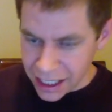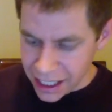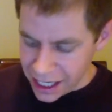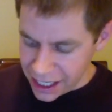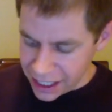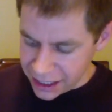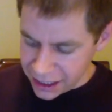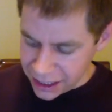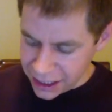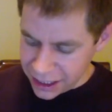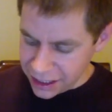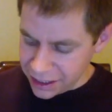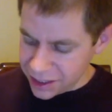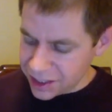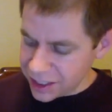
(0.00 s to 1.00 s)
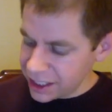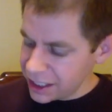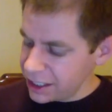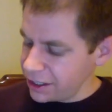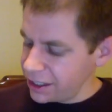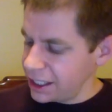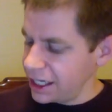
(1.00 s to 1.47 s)
And this
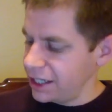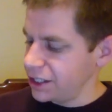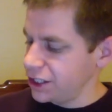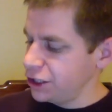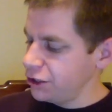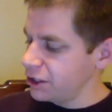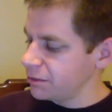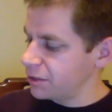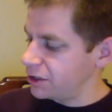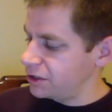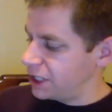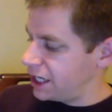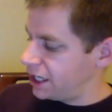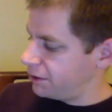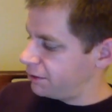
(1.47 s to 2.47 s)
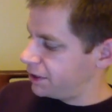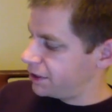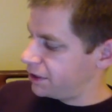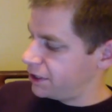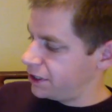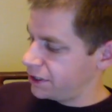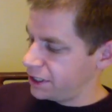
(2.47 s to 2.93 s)
secondary dial, the shooting mode dial,
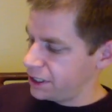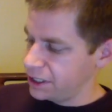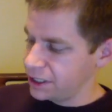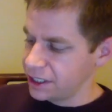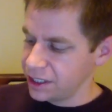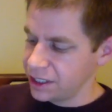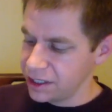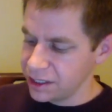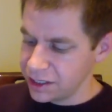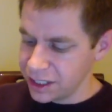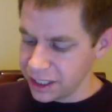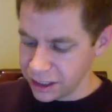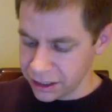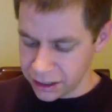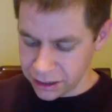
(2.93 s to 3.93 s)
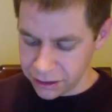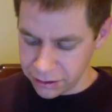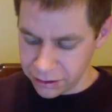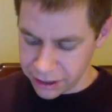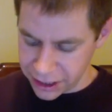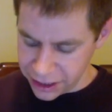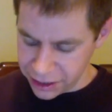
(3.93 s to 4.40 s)
whether you're in single
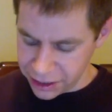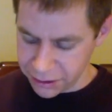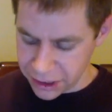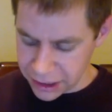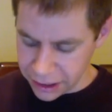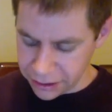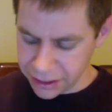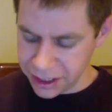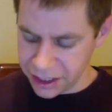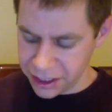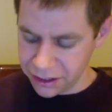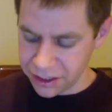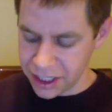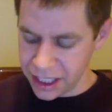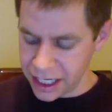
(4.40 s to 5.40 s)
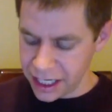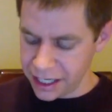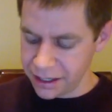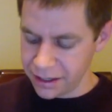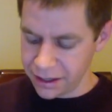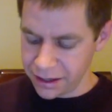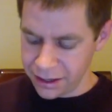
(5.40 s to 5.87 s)
or continuous low, continuous
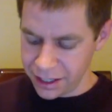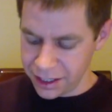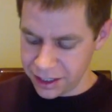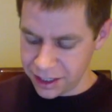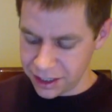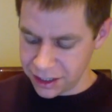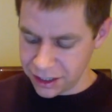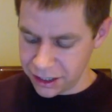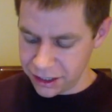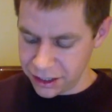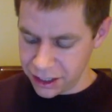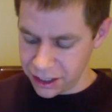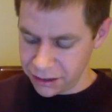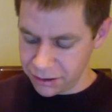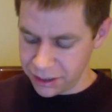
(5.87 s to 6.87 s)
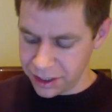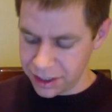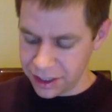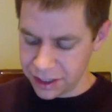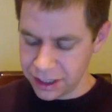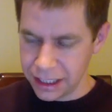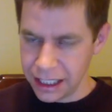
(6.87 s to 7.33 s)
high, this is good too.
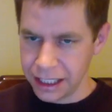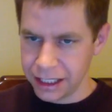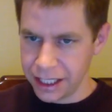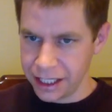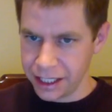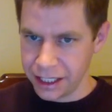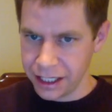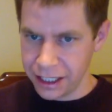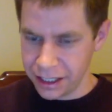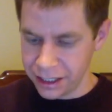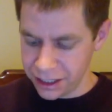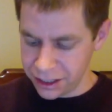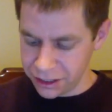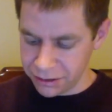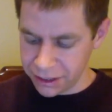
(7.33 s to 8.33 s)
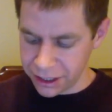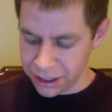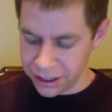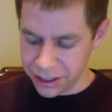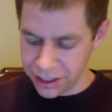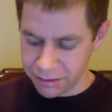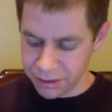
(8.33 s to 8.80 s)
This is a lot like the
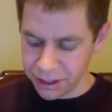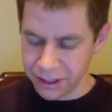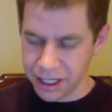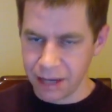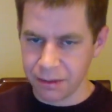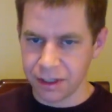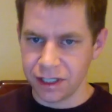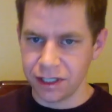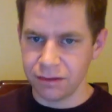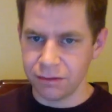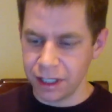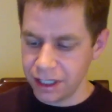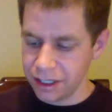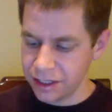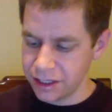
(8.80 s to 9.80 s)
200 and some other cameras as well.